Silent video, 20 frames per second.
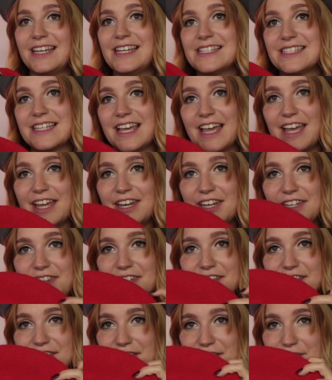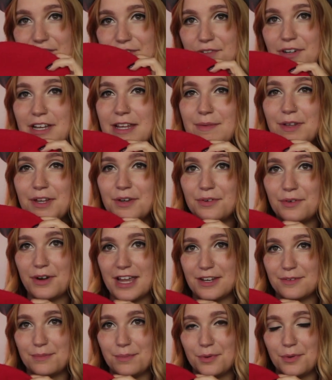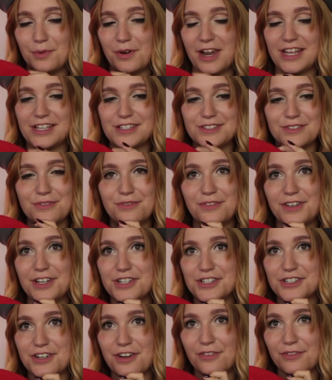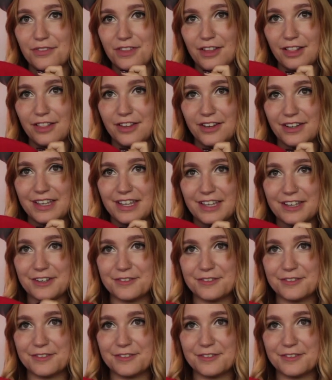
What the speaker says: least, I added this dreamy red beret to finish off the look.